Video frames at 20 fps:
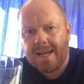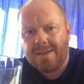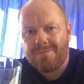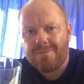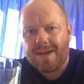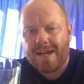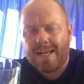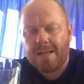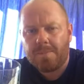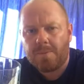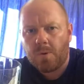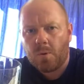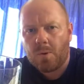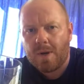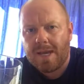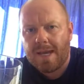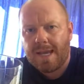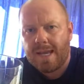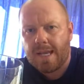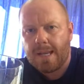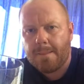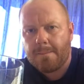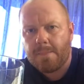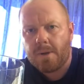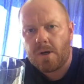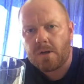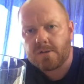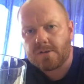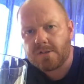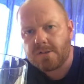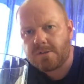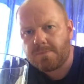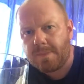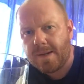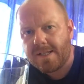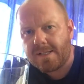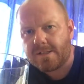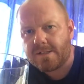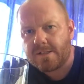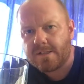available in Marks &
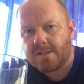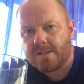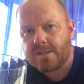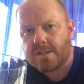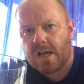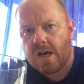Spencer's.